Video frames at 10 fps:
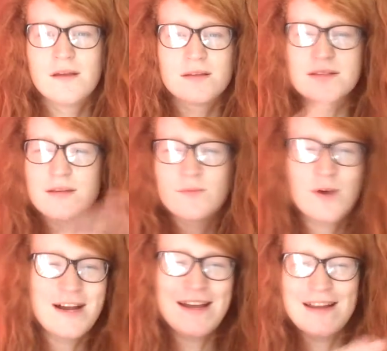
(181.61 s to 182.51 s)

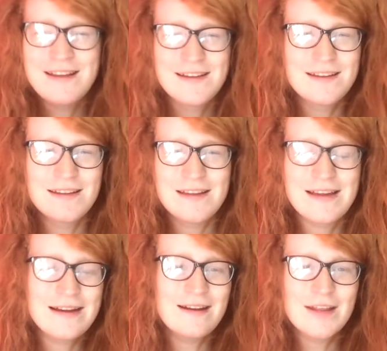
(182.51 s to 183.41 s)
Somewhere
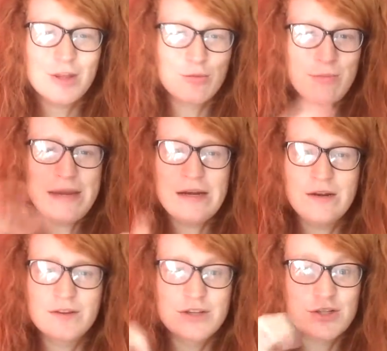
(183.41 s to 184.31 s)
in like the middle
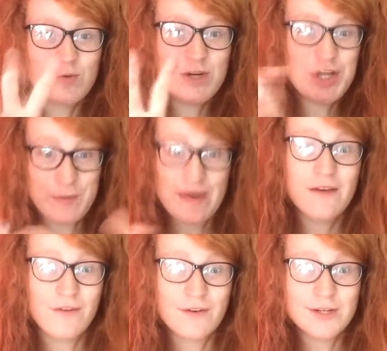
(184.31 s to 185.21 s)
of the squishy bit
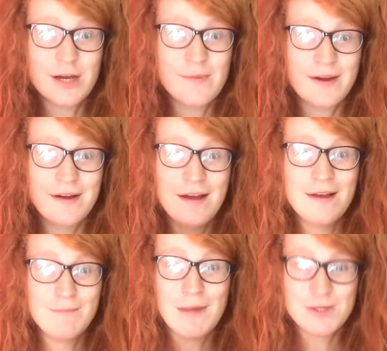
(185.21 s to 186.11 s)
of October,
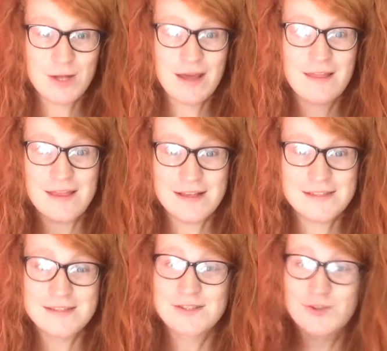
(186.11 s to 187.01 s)
much like
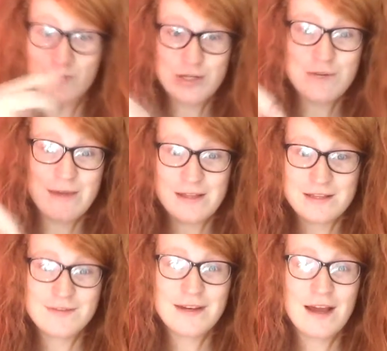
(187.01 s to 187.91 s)
this is the squishy bit of
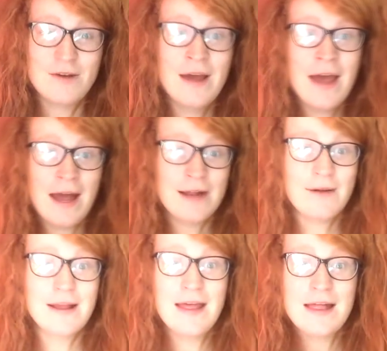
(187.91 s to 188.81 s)
this video.
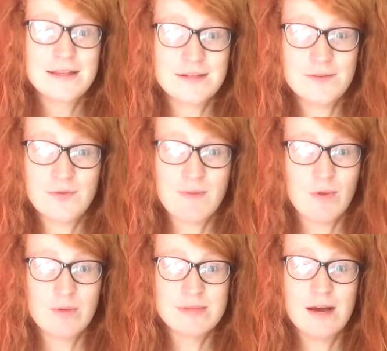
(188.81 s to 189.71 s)
Anyway, there's a new Front
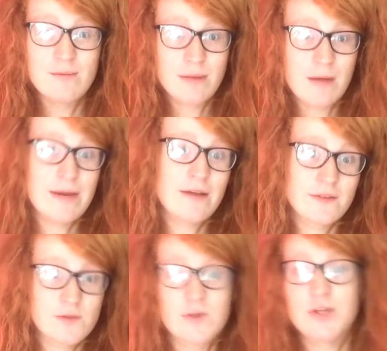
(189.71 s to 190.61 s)
Bombs album coming out in
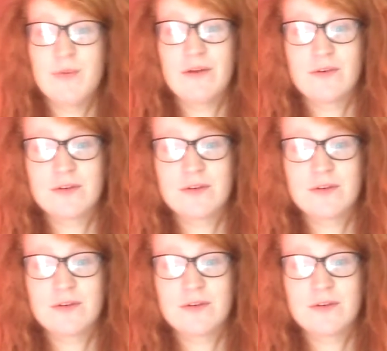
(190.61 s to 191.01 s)
the squishy bit of